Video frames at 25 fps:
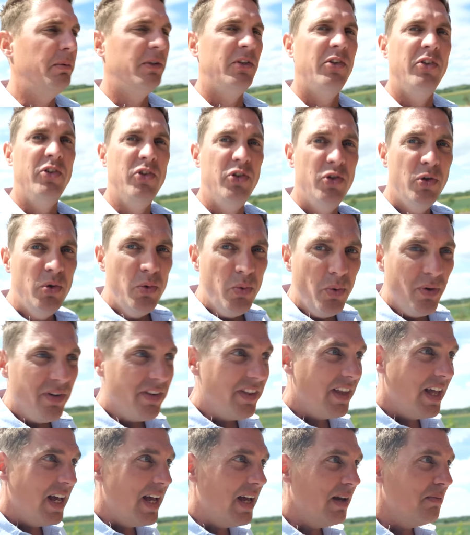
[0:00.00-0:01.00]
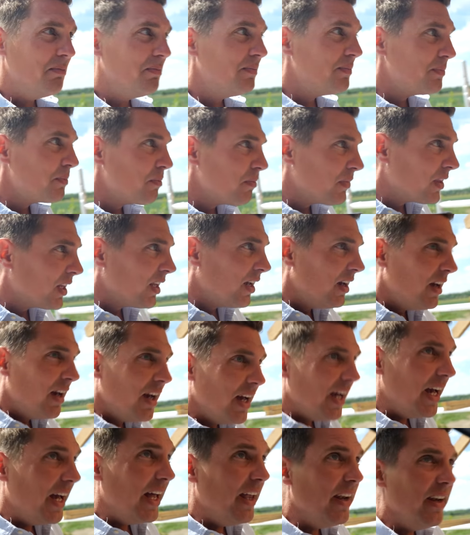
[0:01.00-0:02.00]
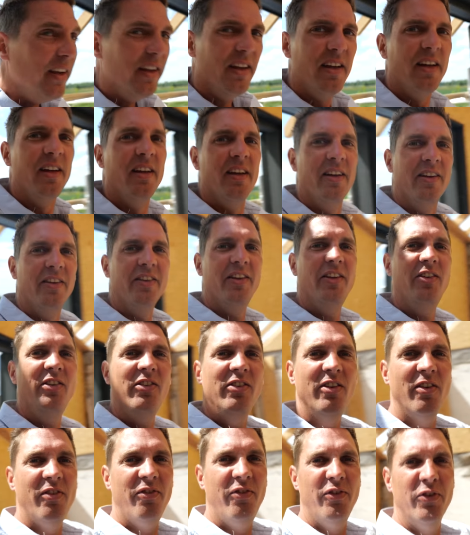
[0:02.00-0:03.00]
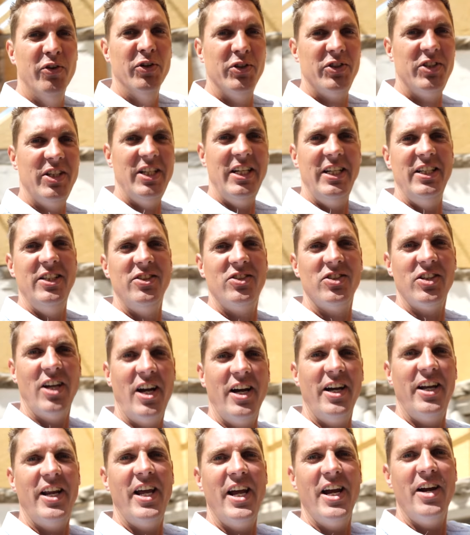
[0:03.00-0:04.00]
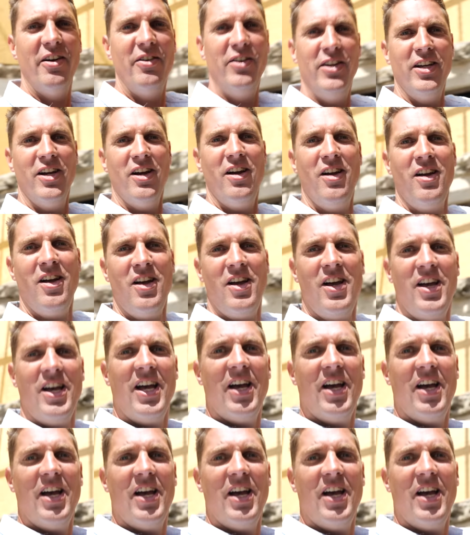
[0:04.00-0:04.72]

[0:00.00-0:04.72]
able to do with them. And this is the first inside area.